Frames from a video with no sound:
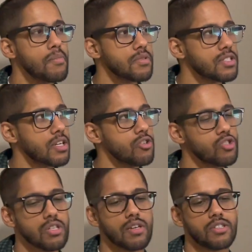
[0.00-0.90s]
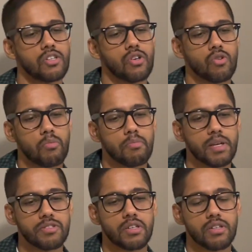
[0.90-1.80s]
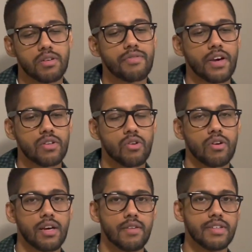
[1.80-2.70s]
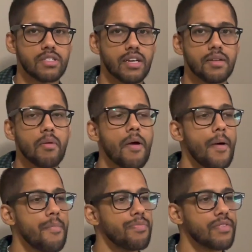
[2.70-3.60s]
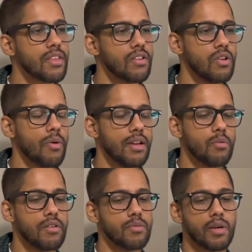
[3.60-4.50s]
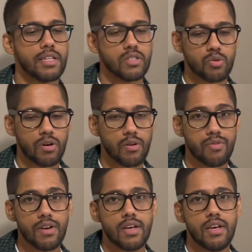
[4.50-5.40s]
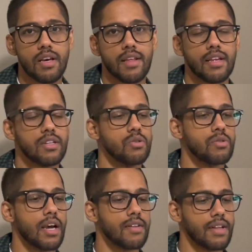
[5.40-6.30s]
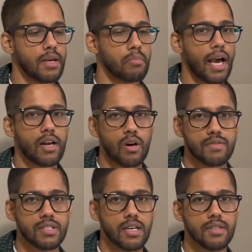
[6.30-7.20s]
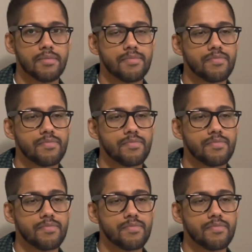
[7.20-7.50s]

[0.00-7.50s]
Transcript: because I usually like to go basically to failure on a heavy set, do anywhere from 8 to 12, and then I do kind of like a back off set,